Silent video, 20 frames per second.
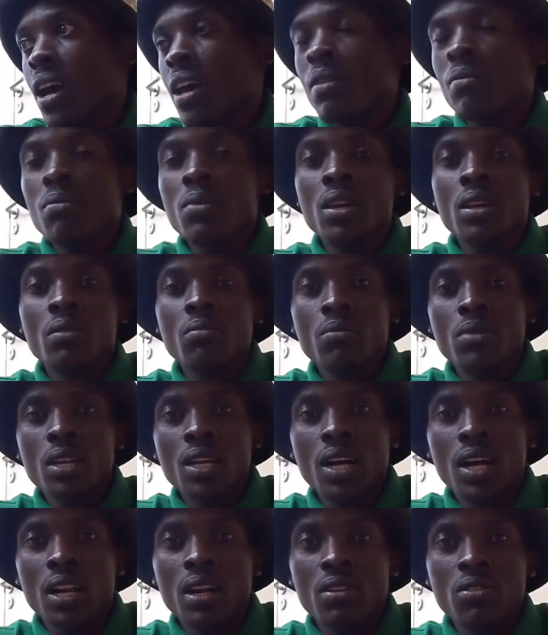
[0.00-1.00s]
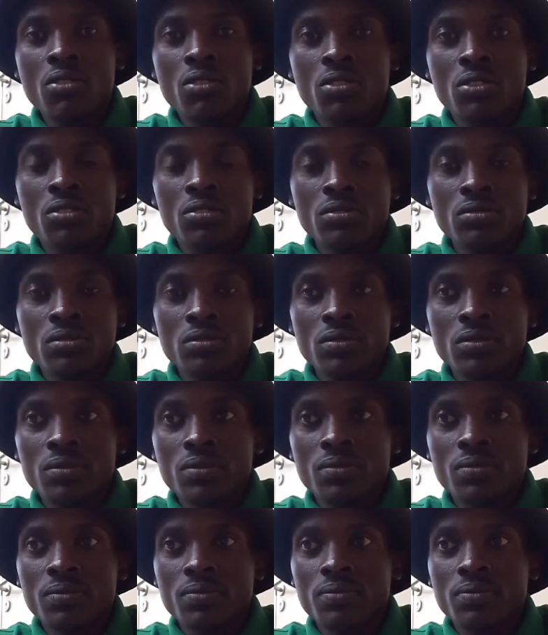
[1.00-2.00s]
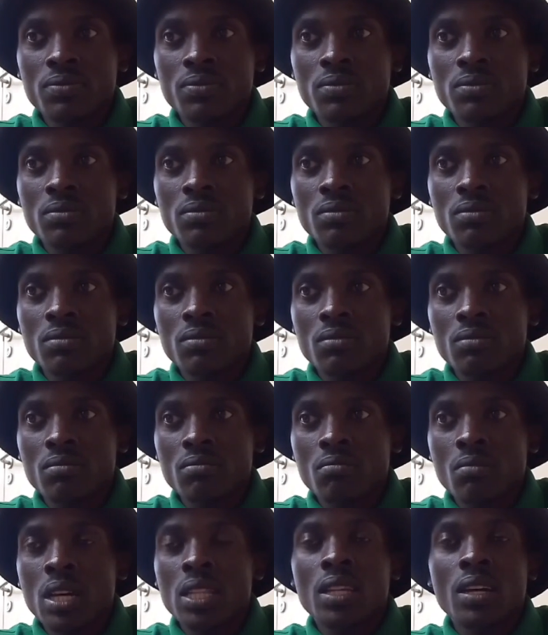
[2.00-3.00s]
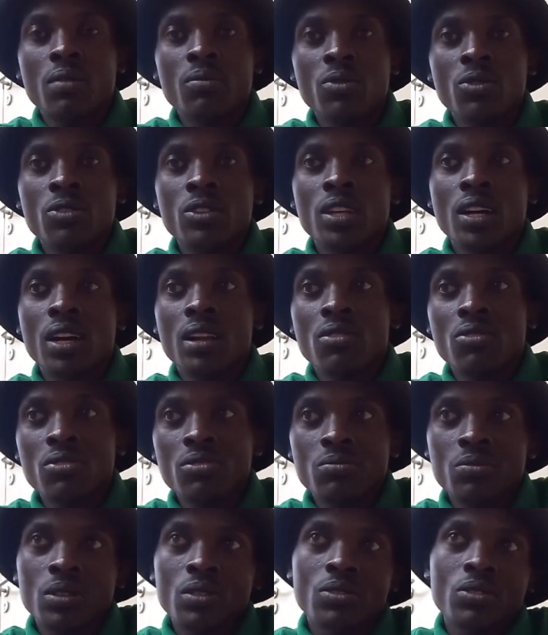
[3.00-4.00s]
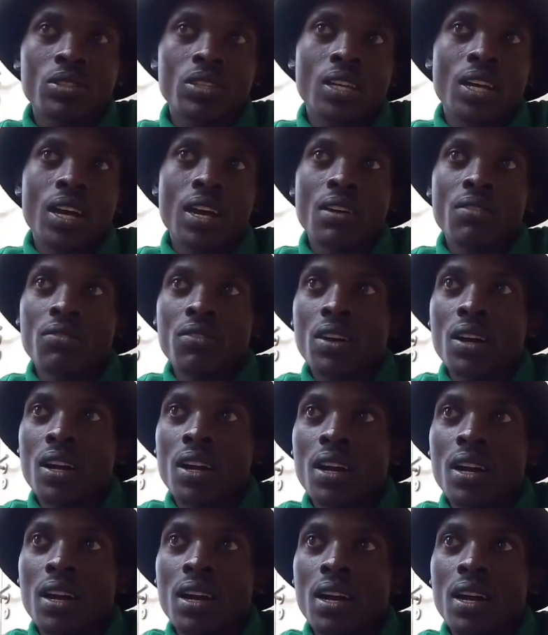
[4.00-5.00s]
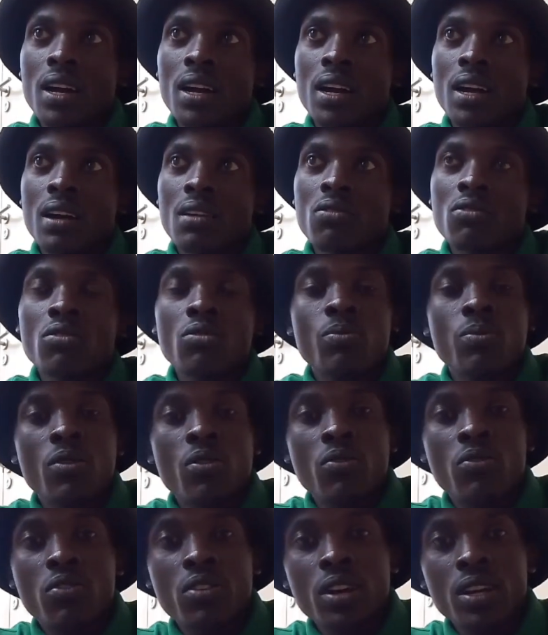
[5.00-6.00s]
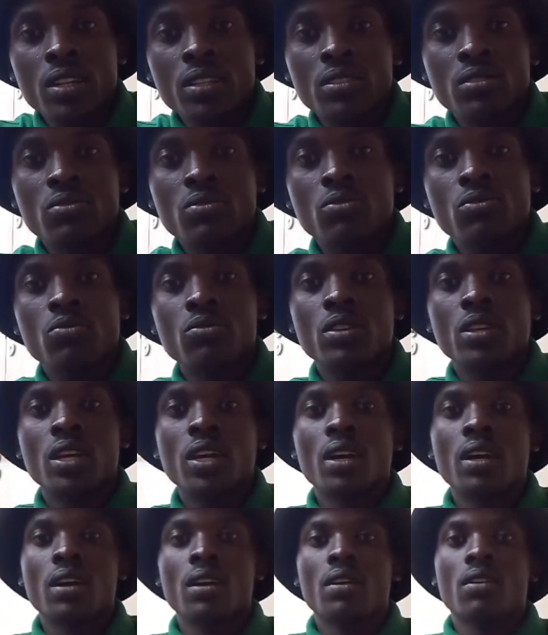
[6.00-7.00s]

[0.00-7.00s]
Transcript: I may be alone, but I'm not alone because I have a group of friends who